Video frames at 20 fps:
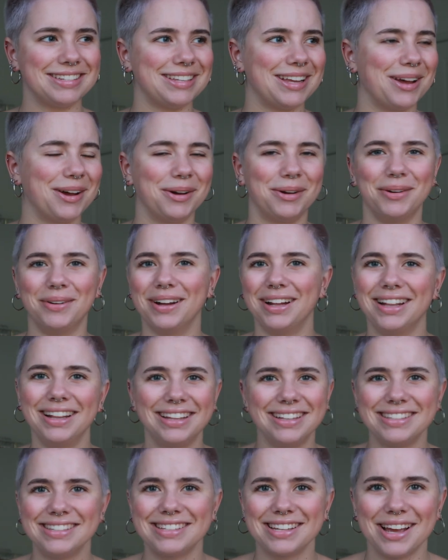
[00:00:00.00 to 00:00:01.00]
So
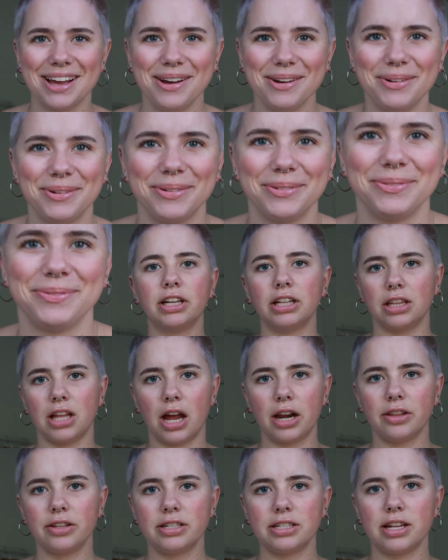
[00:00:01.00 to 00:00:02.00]
let's go. Like, a
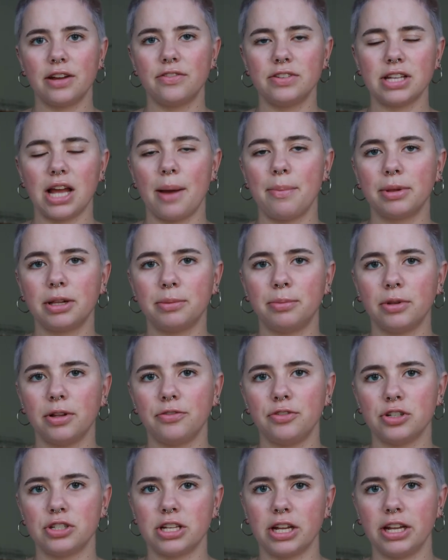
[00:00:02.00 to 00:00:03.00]
lot of this stuff is applicable
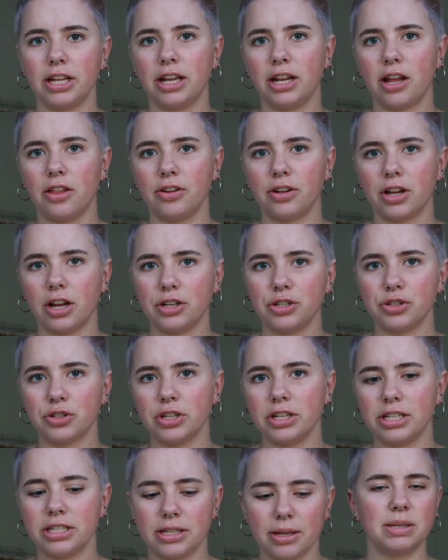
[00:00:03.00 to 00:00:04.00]
if you're studying in other countries.